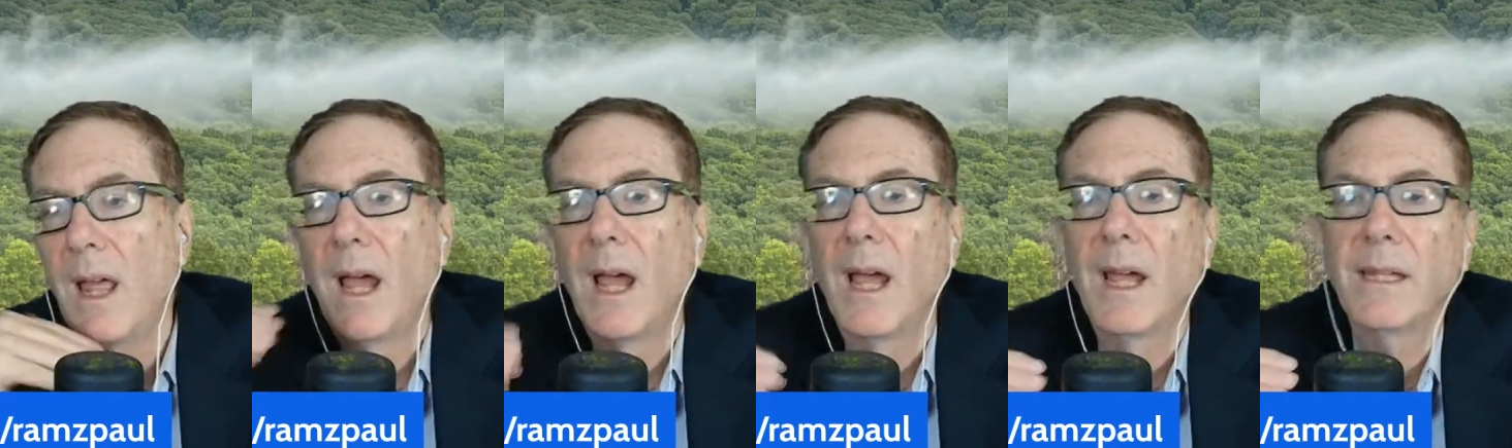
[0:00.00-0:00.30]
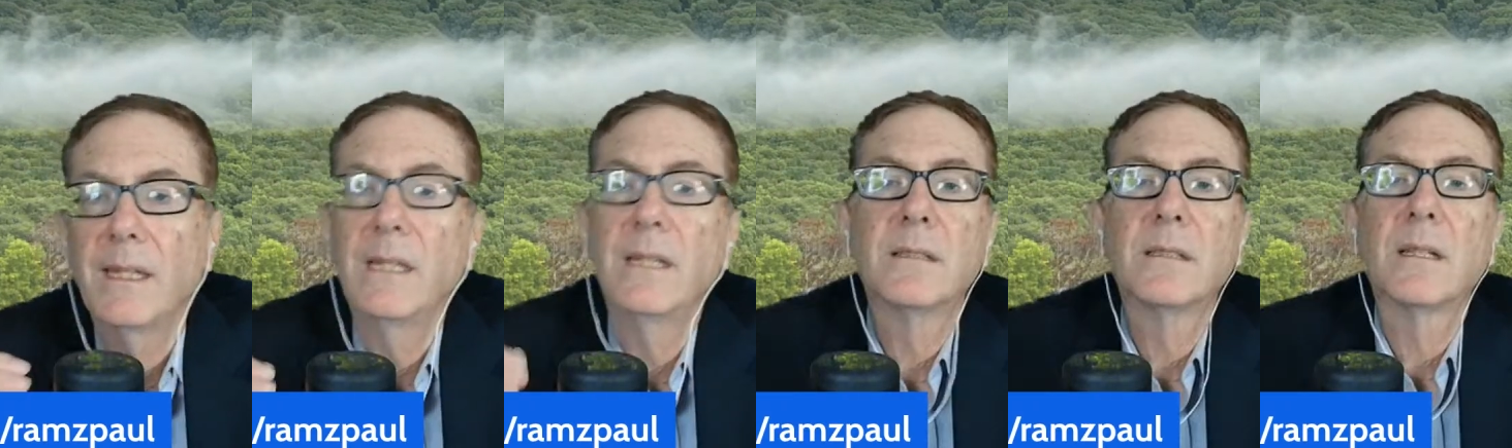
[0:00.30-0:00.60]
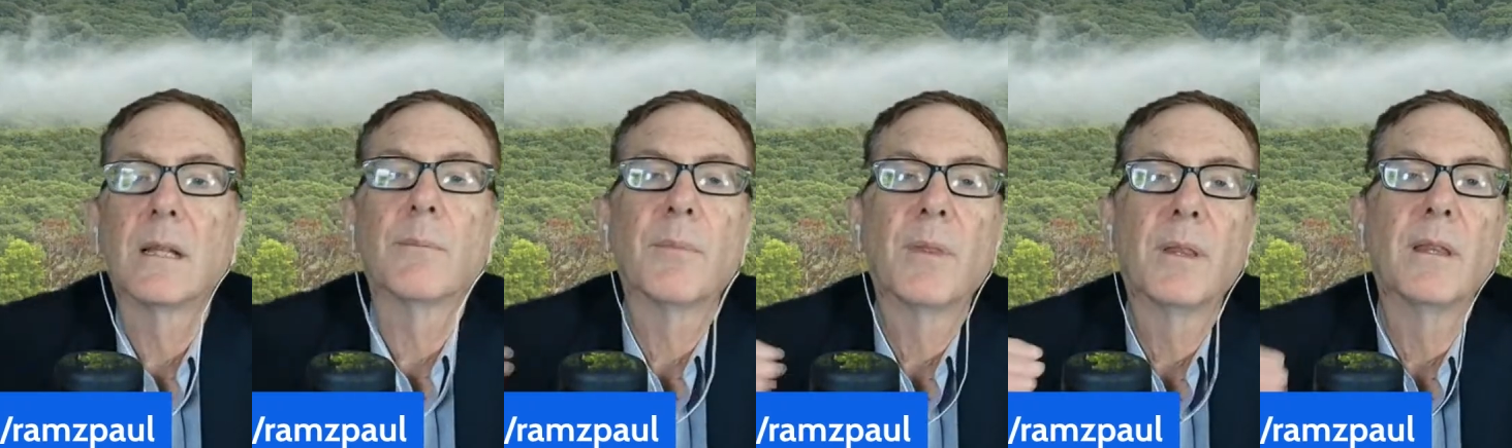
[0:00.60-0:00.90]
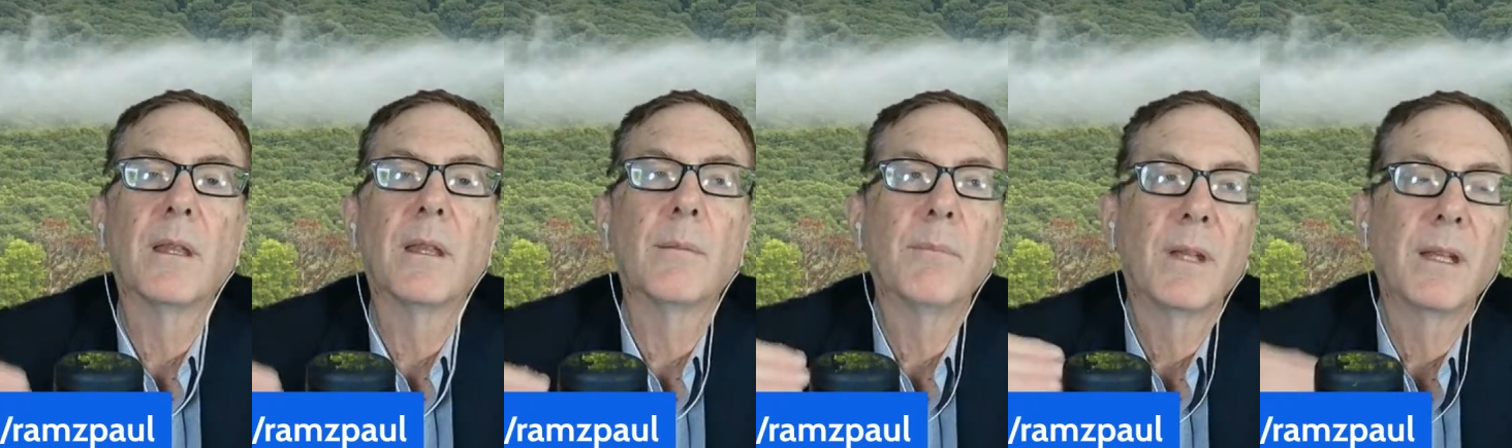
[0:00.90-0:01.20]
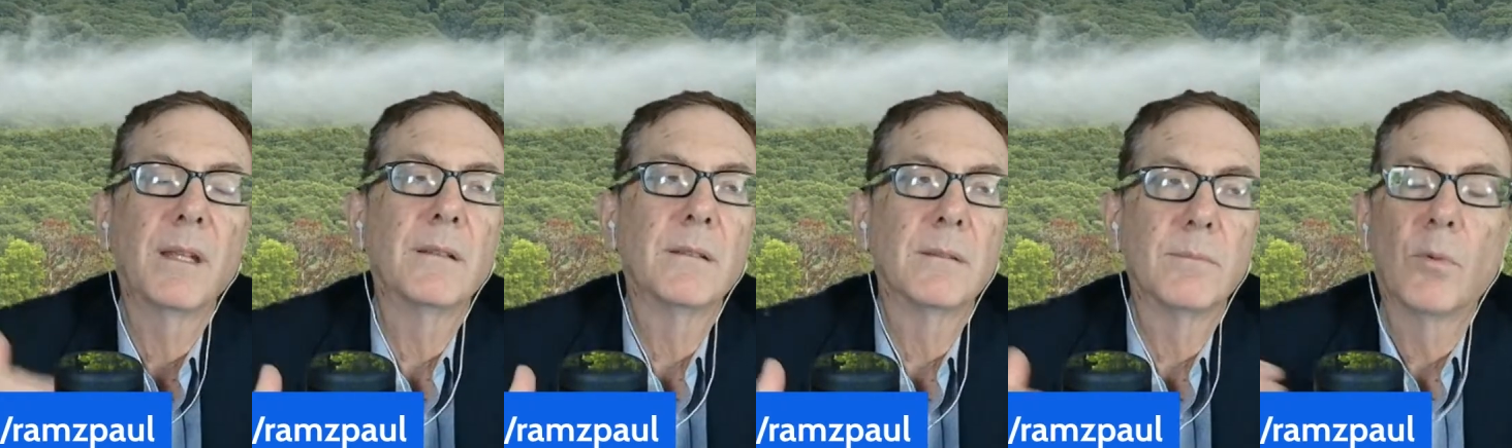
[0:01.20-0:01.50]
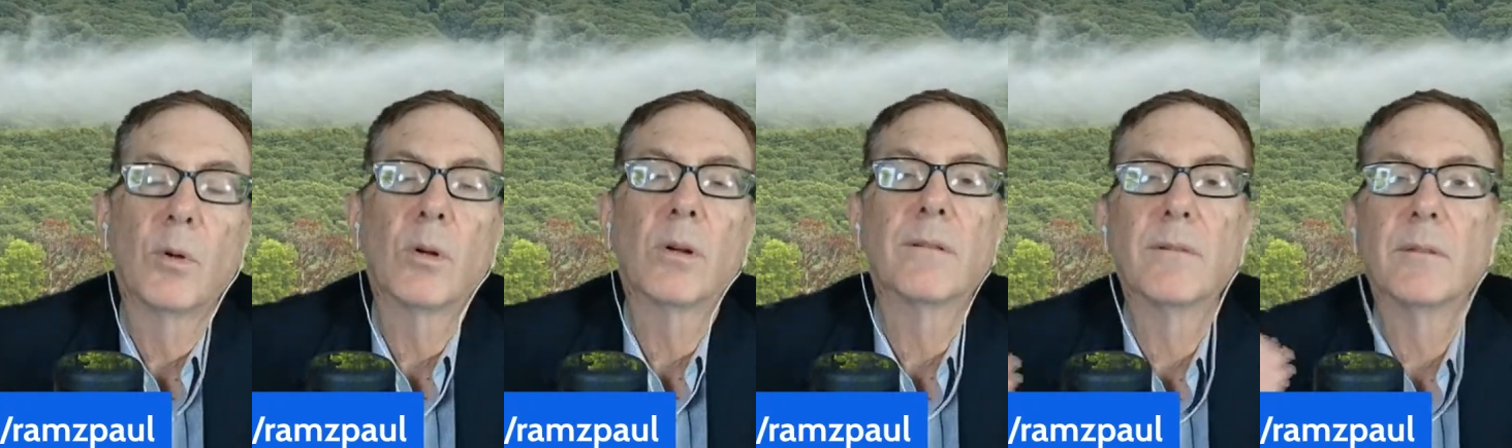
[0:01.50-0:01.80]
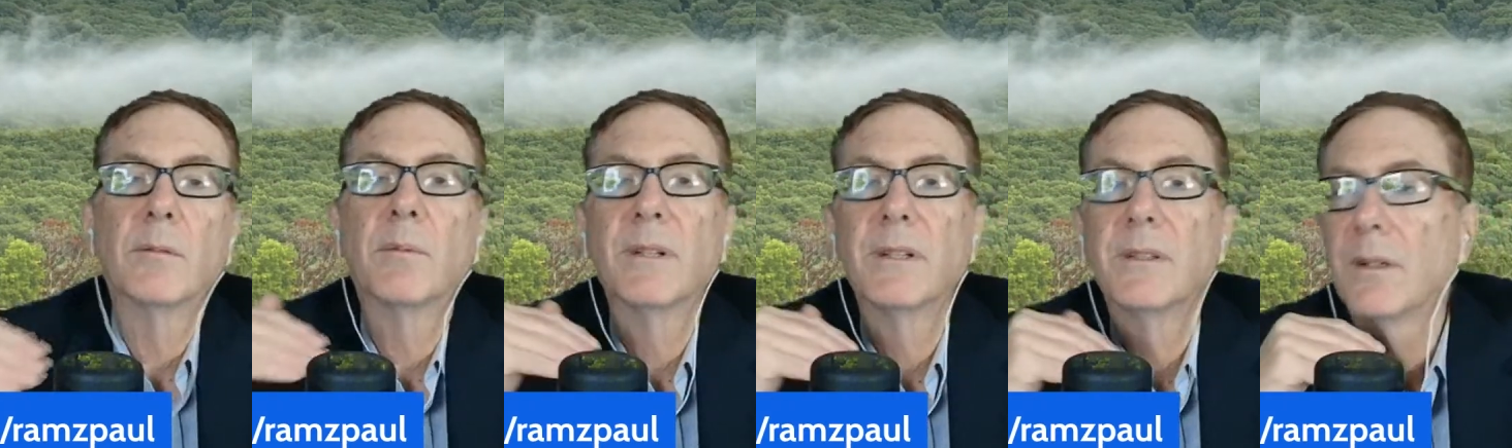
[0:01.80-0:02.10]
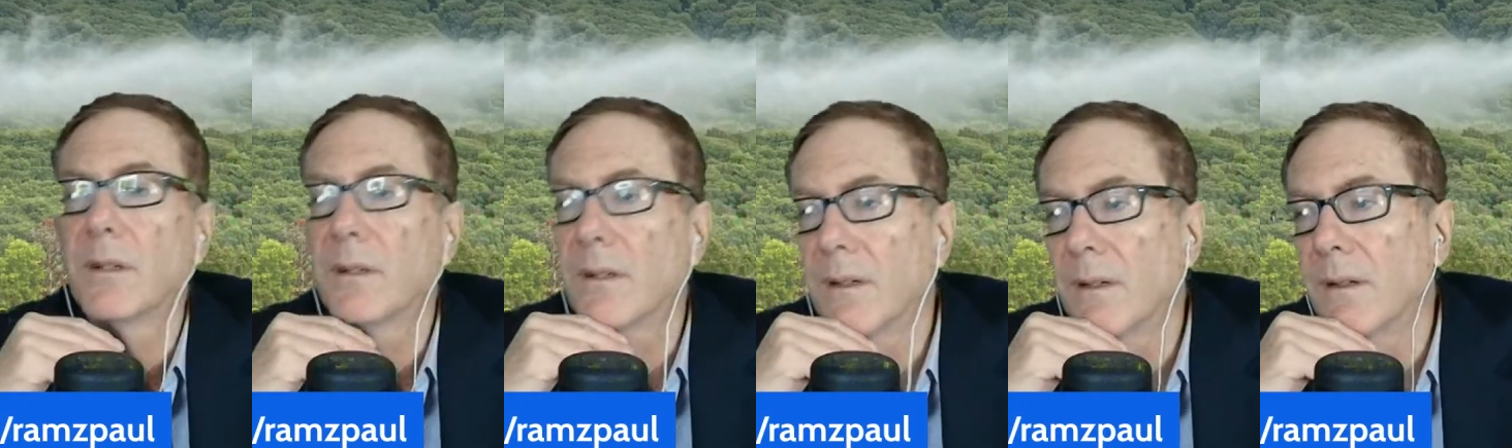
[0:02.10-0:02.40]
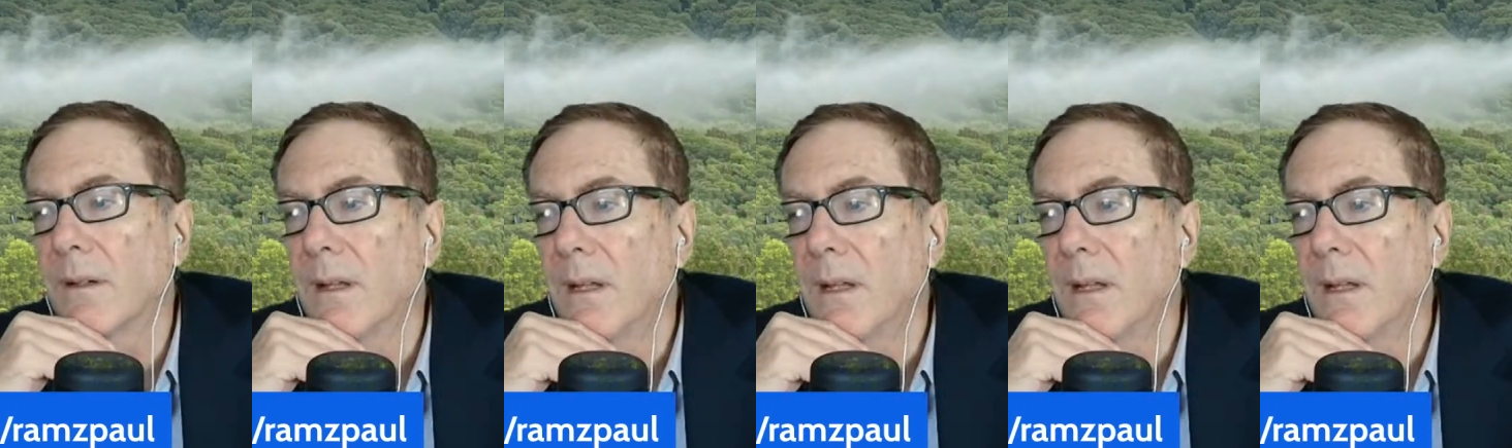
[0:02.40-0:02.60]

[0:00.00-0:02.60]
I need something that makes more of a return.